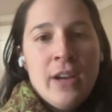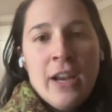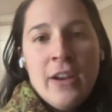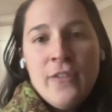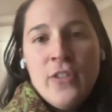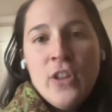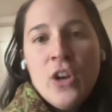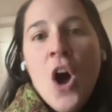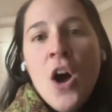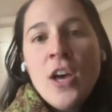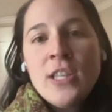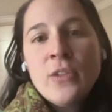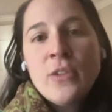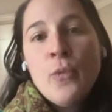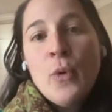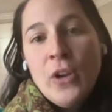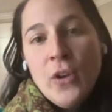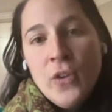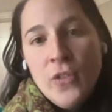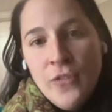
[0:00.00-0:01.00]
kind of the cause
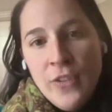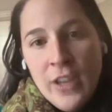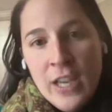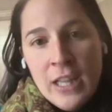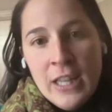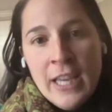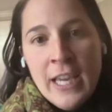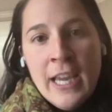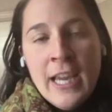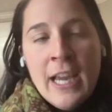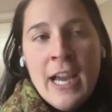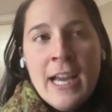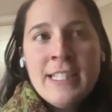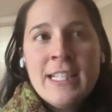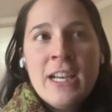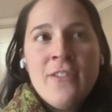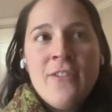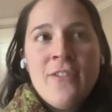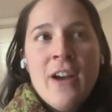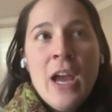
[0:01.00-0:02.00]
of what you're feeling,
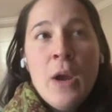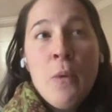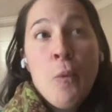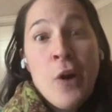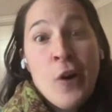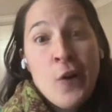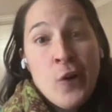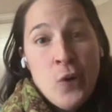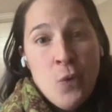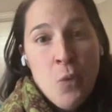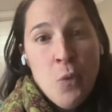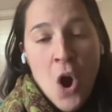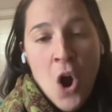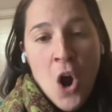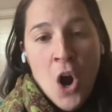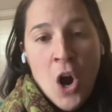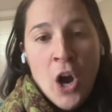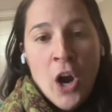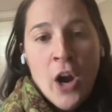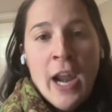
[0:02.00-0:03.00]
identify where you
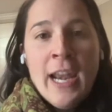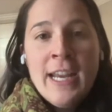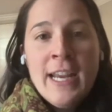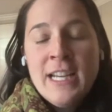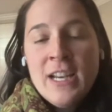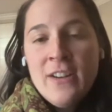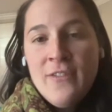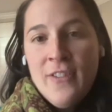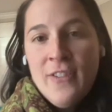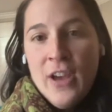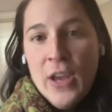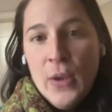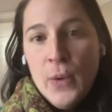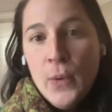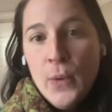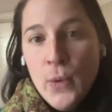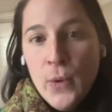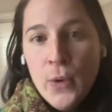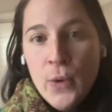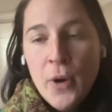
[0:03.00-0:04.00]
are, and identify
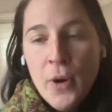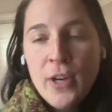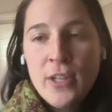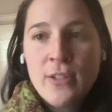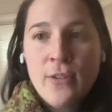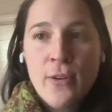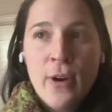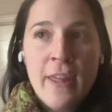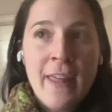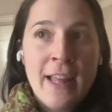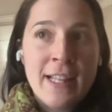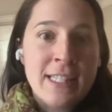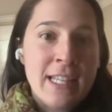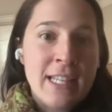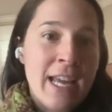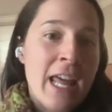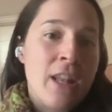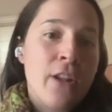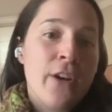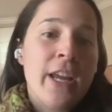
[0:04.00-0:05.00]
who you are. So, and
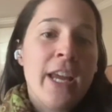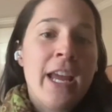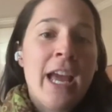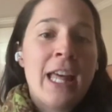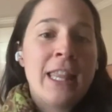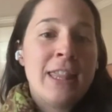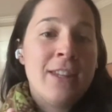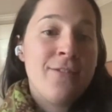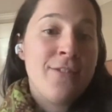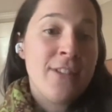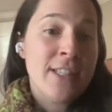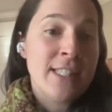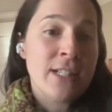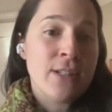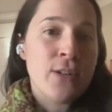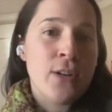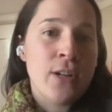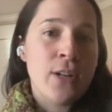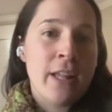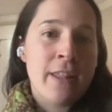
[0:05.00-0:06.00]
that's again looking at the
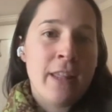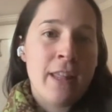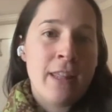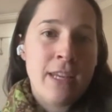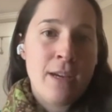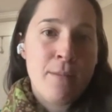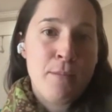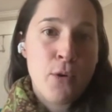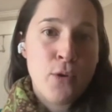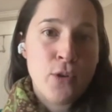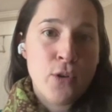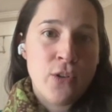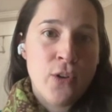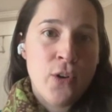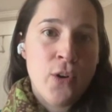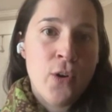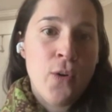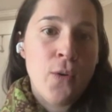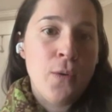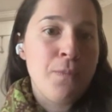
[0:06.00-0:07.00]
physical and then the
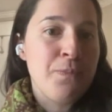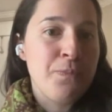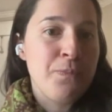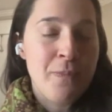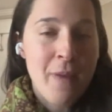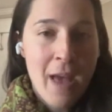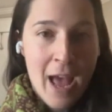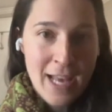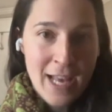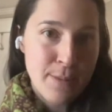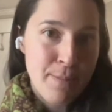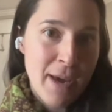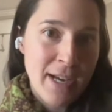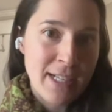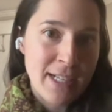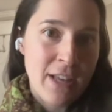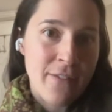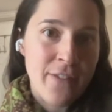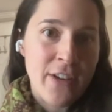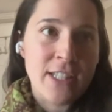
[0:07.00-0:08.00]
emotional
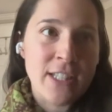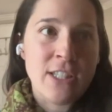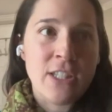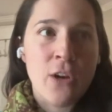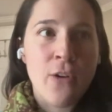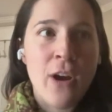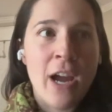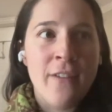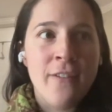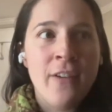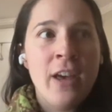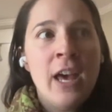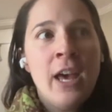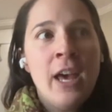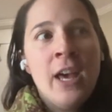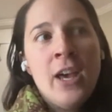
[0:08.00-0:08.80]
aspects of it. So, kind of